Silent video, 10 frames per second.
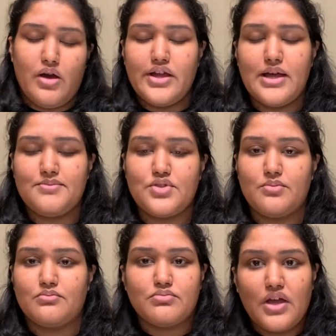am,
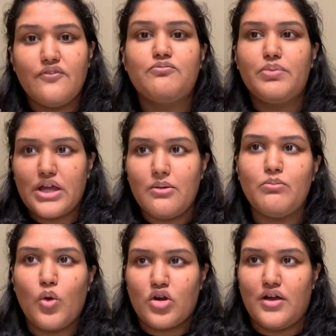so I've become
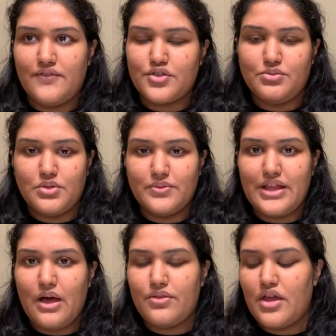more comfortable with
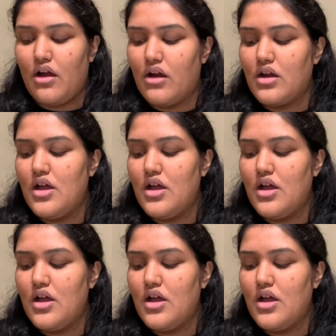how they are.